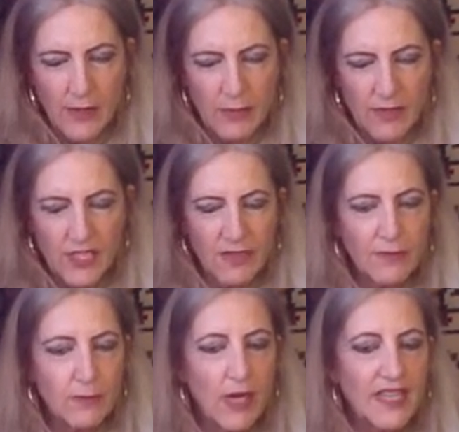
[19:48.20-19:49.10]
but
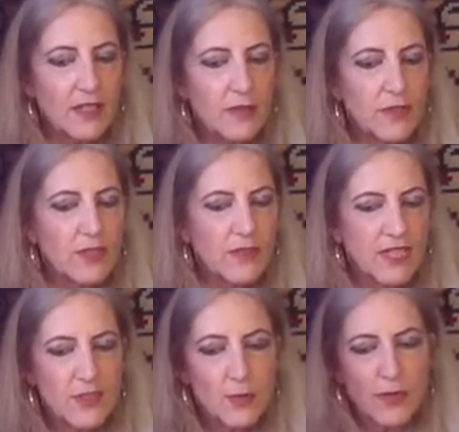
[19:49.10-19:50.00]
whichever way, you
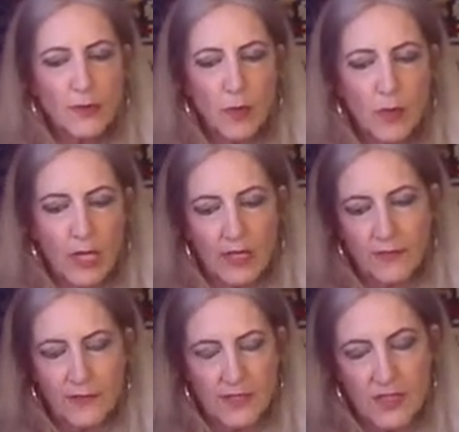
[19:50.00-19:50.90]
need to bring more
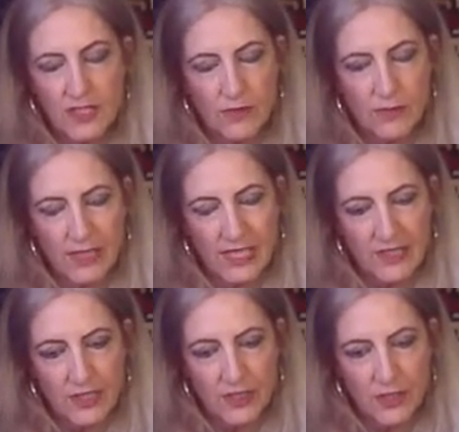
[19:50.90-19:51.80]
life into your
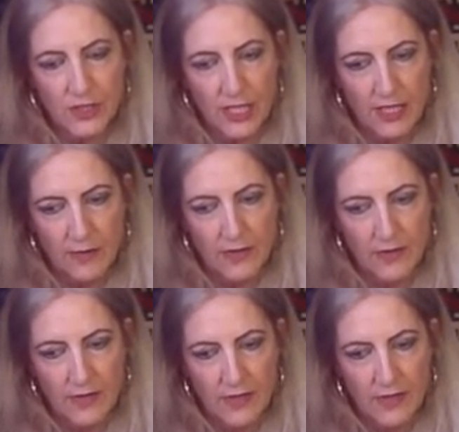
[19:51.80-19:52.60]
relationship.